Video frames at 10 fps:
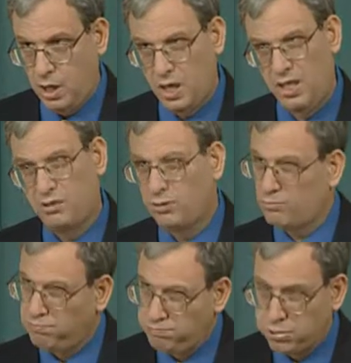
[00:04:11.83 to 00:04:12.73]

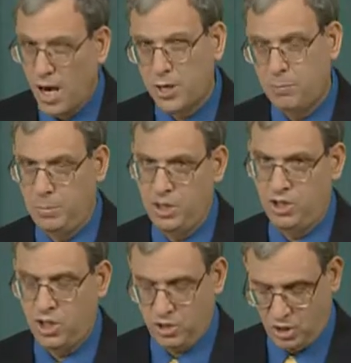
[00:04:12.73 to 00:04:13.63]
approximately
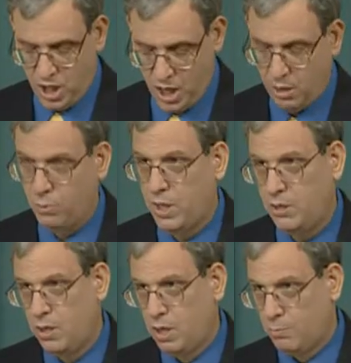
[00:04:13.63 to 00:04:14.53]
610,
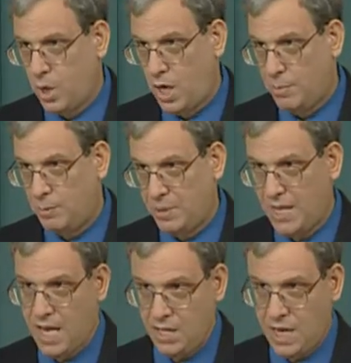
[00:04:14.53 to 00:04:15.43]
when Muhammad
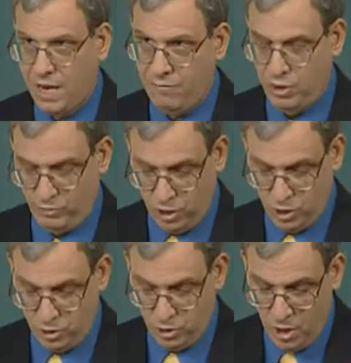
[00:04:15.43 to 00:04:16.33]
began to have his
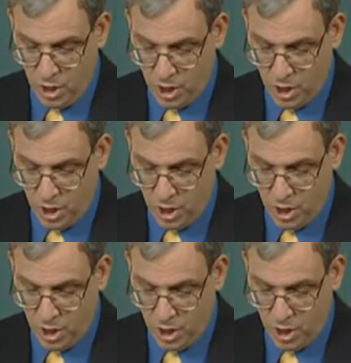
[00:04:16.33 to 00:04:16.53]
visions,